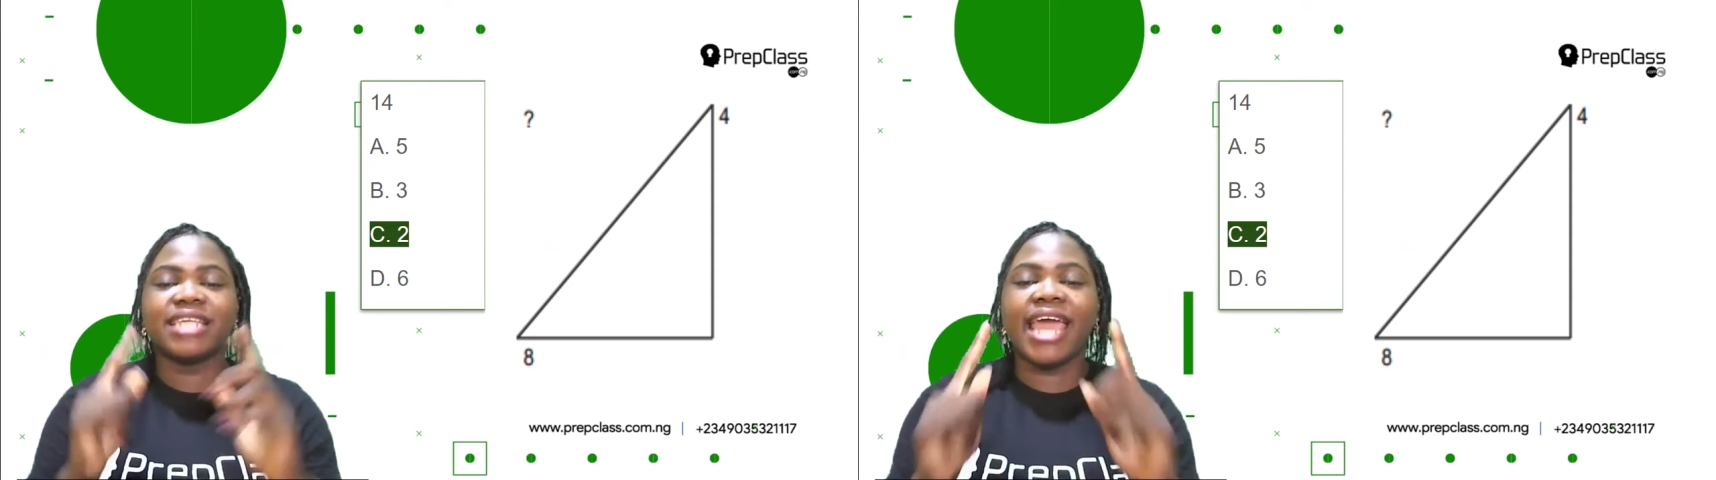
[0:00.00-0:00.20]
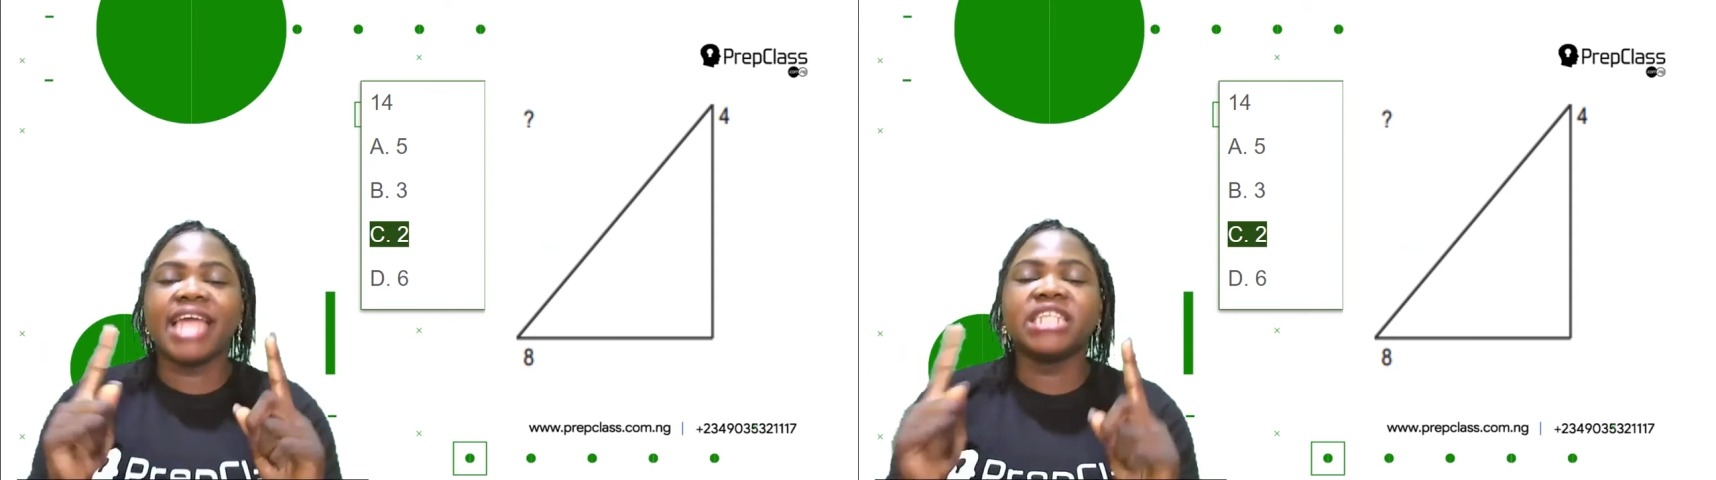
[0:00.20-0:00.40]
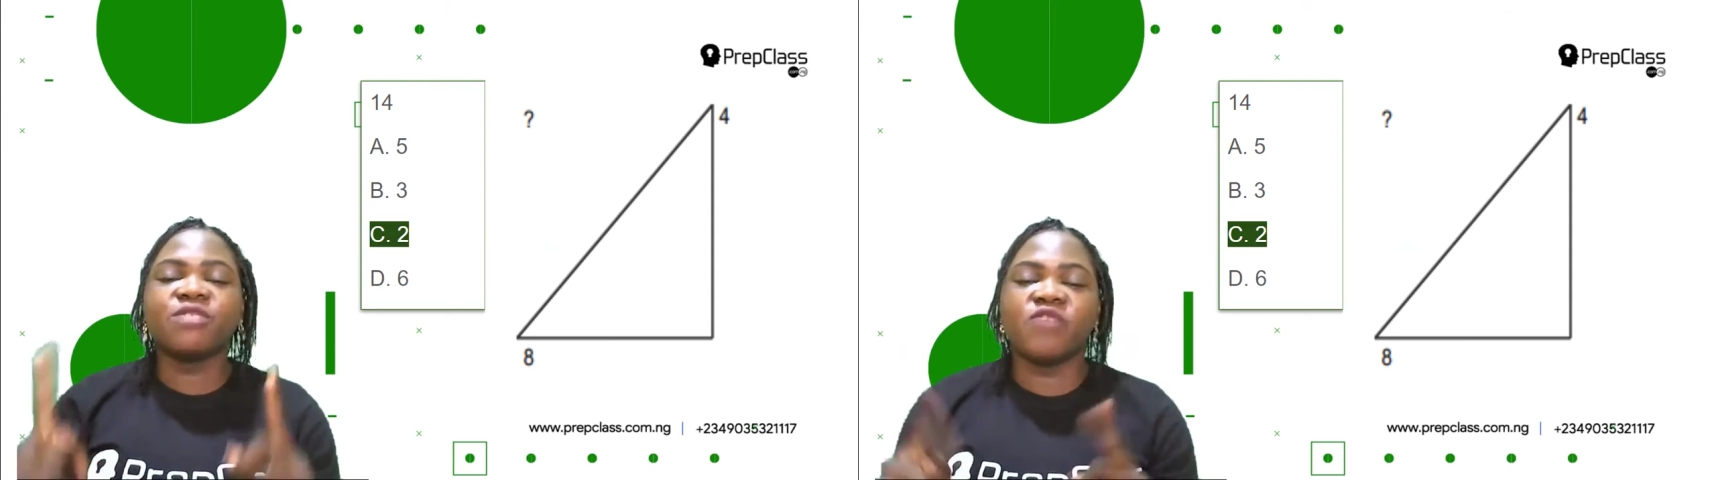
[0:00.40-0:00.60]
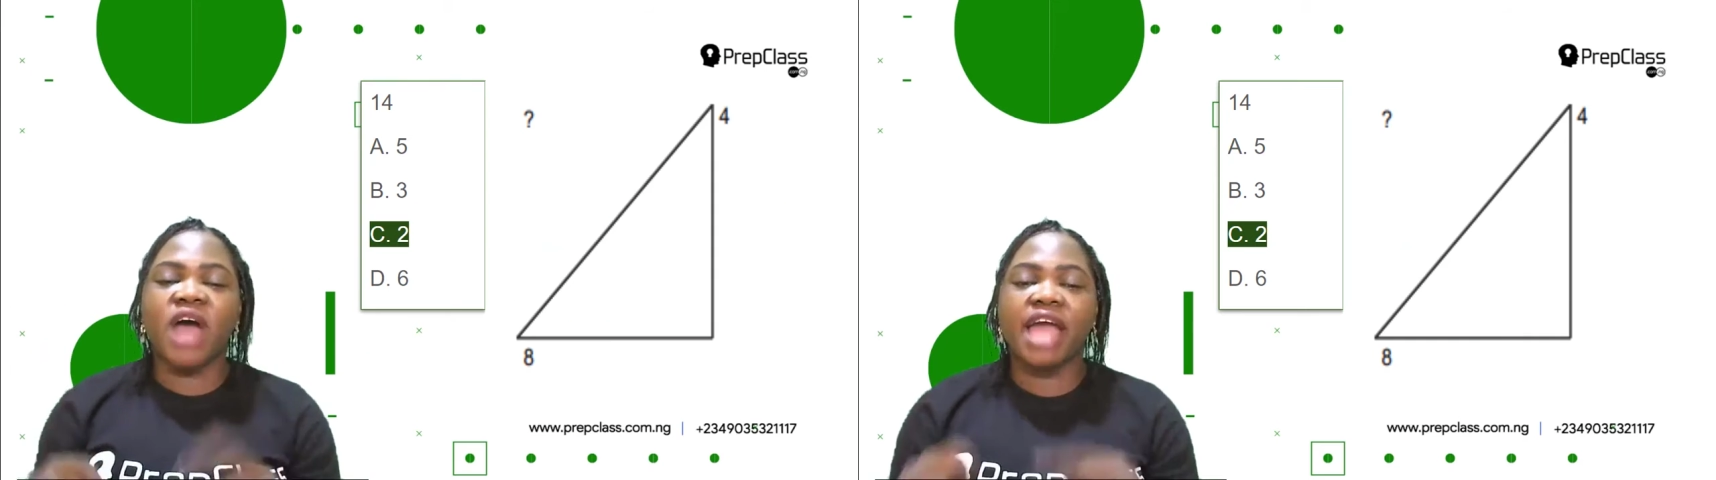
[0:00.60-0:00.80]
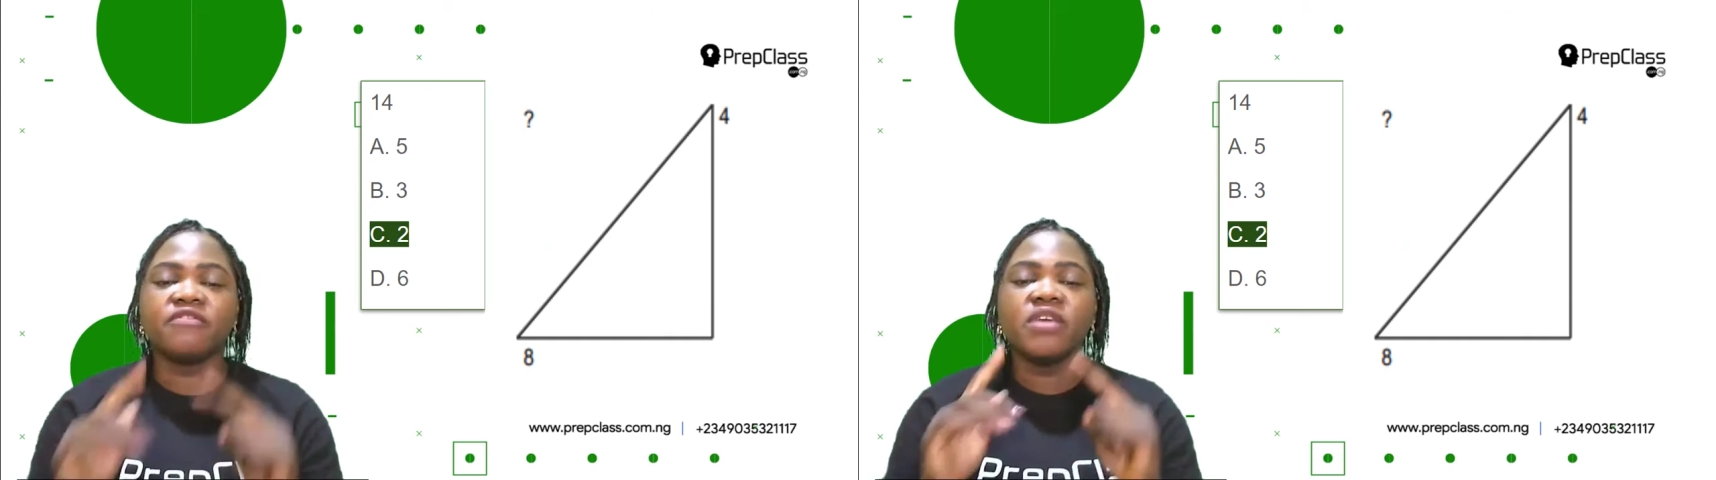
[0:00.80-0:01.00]
A is
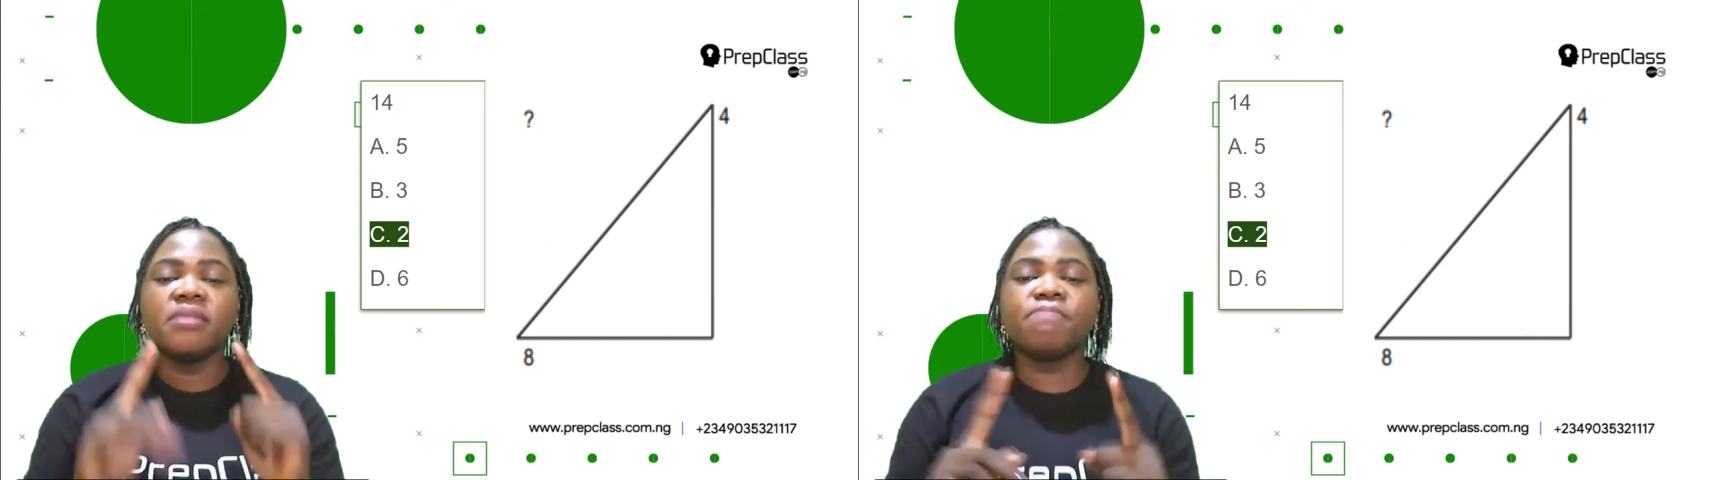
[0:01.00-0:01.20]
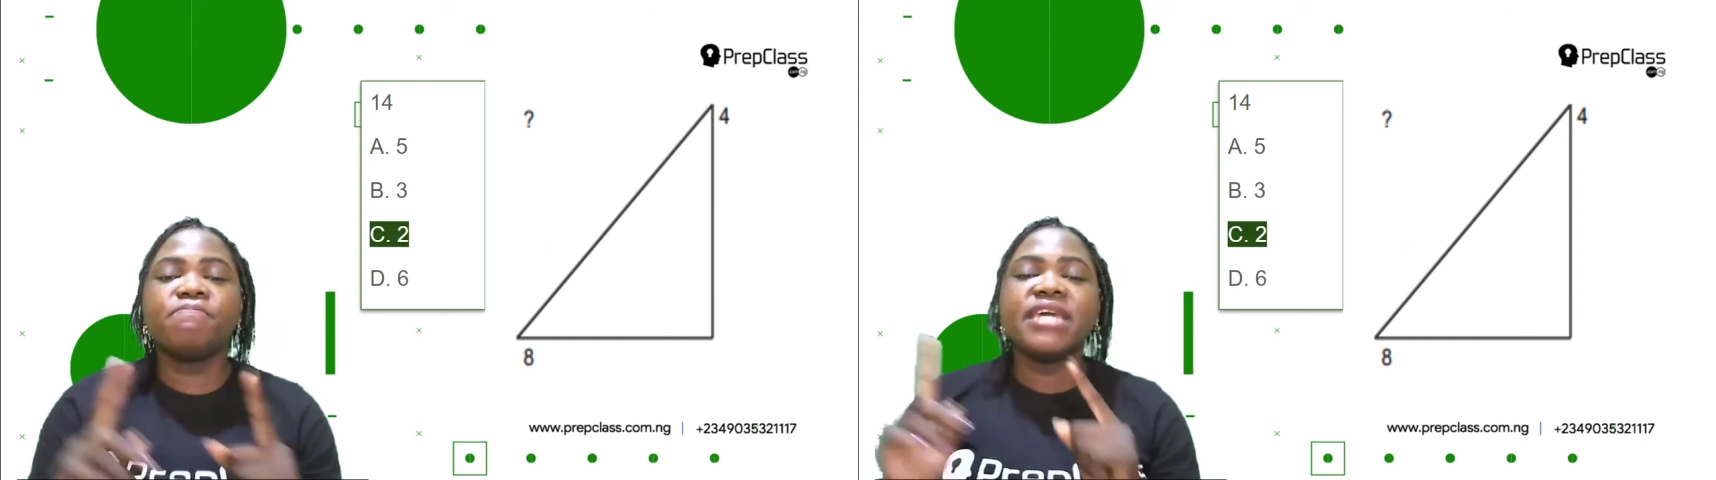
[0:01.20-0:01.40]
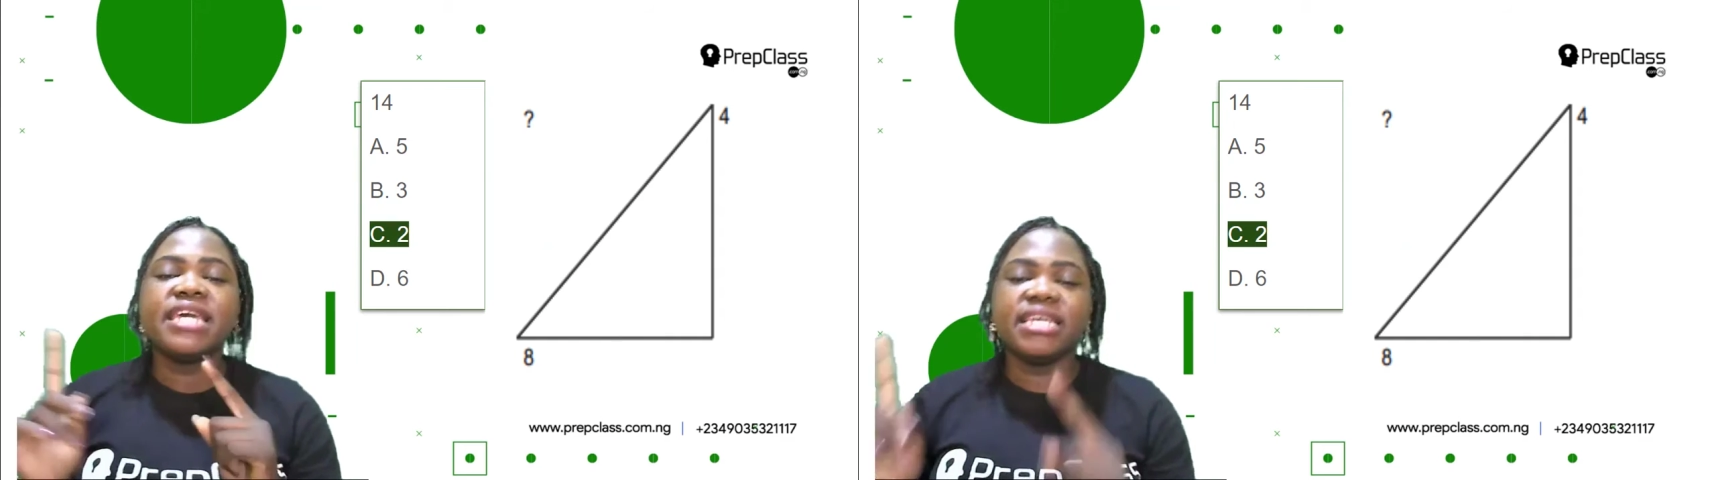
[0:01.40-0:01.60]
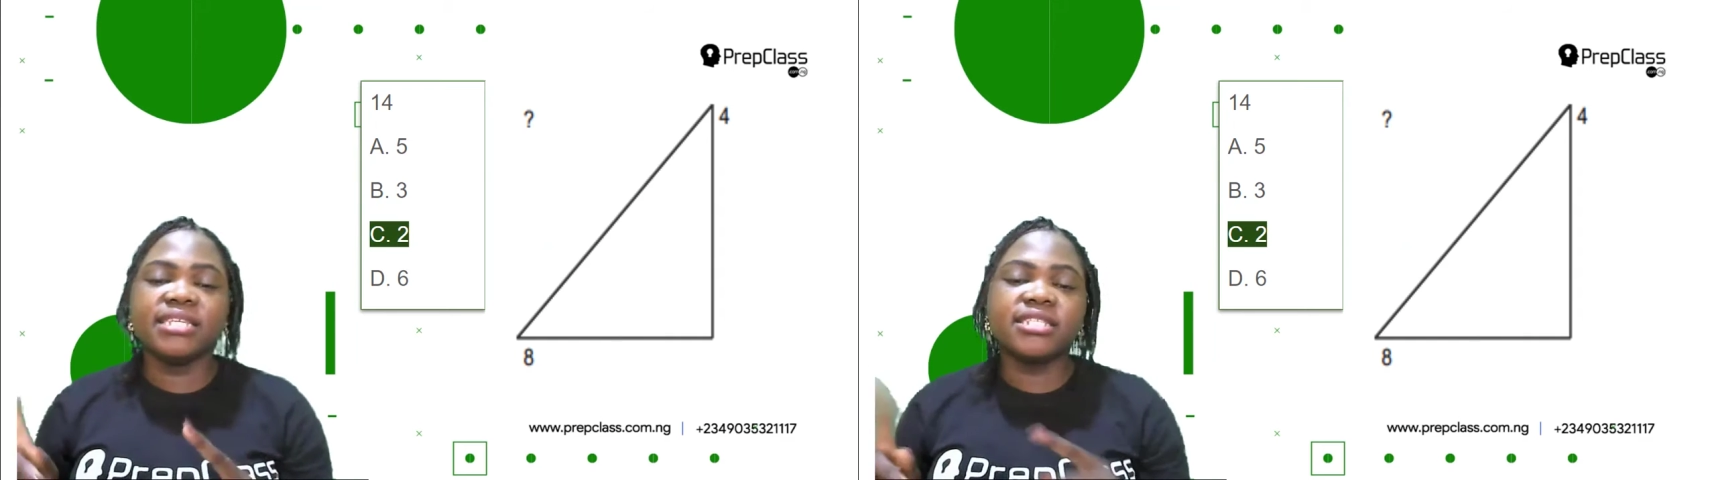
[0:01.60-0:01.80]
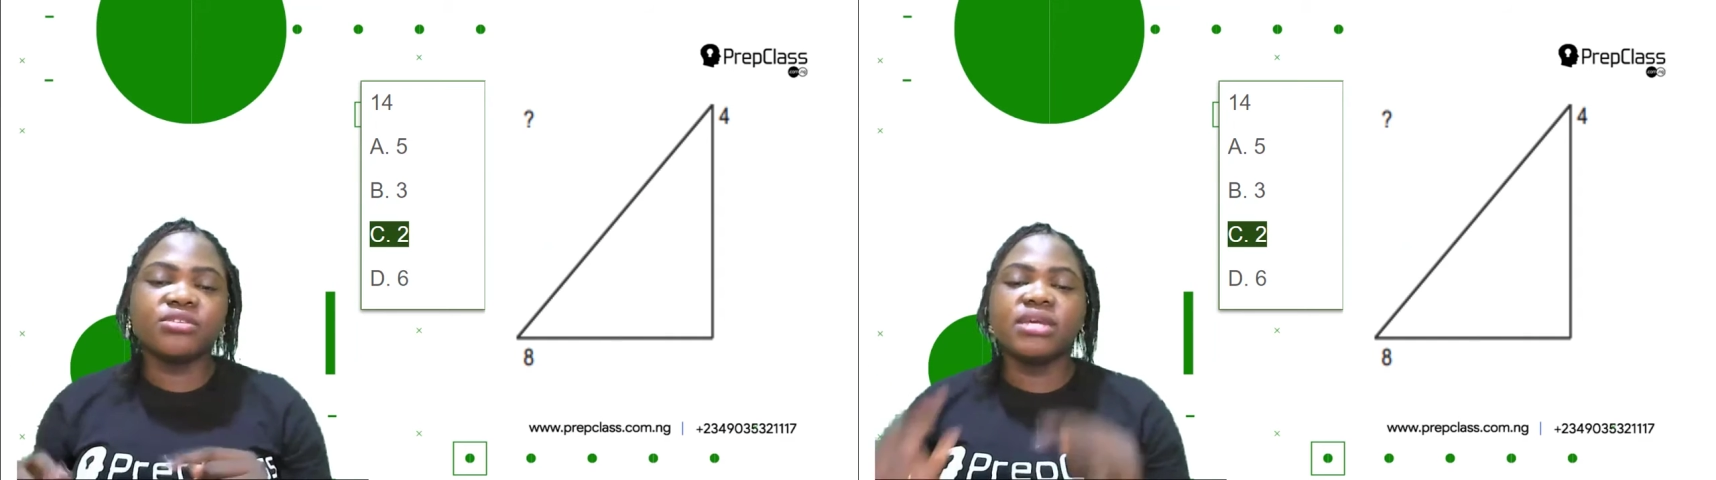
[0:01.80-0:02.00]
5, B
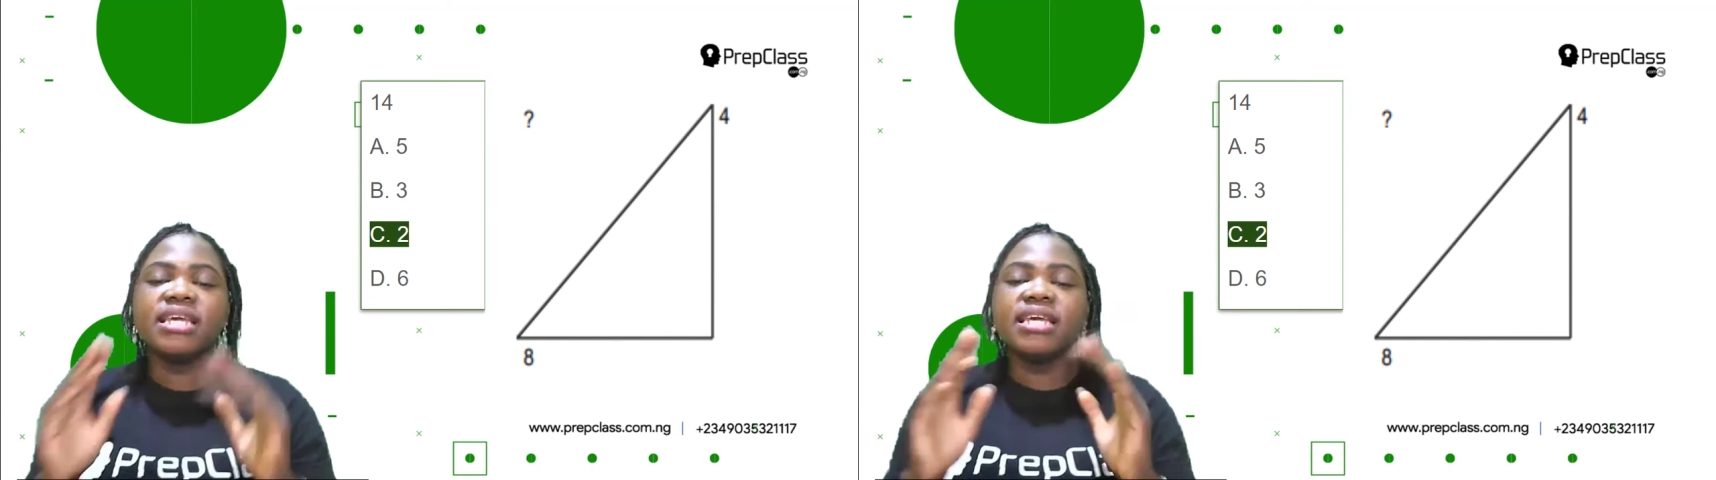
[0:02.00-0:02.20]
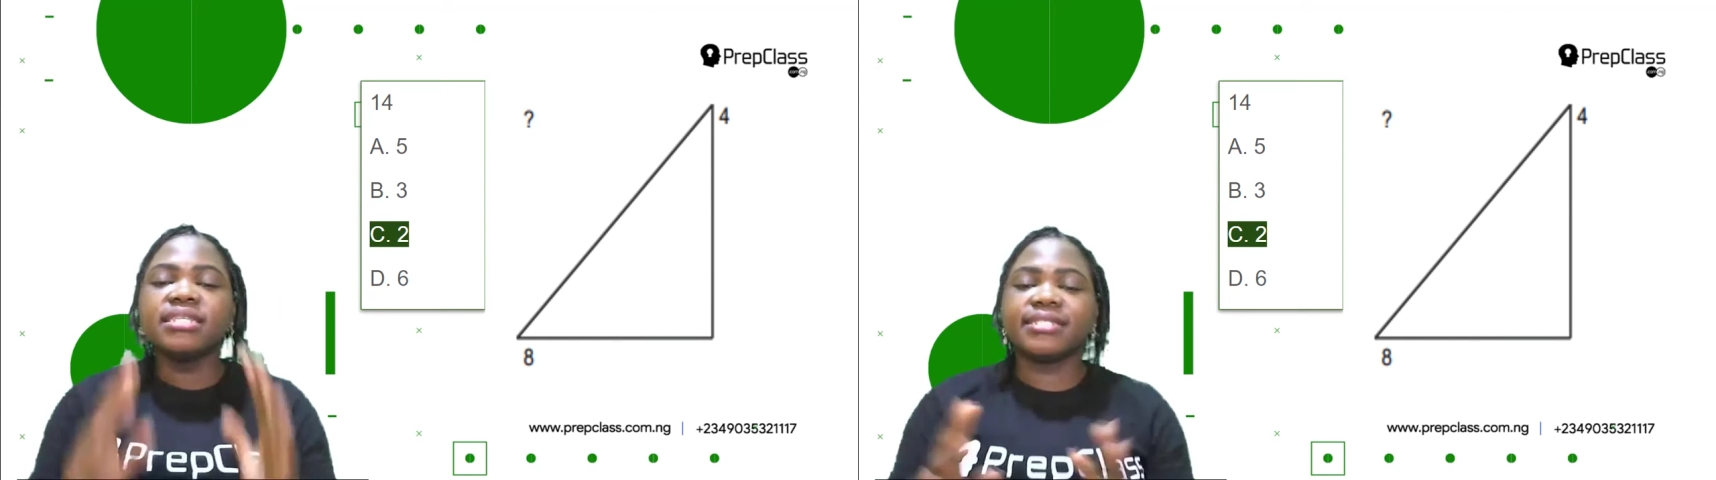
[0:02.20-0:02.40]
is 3,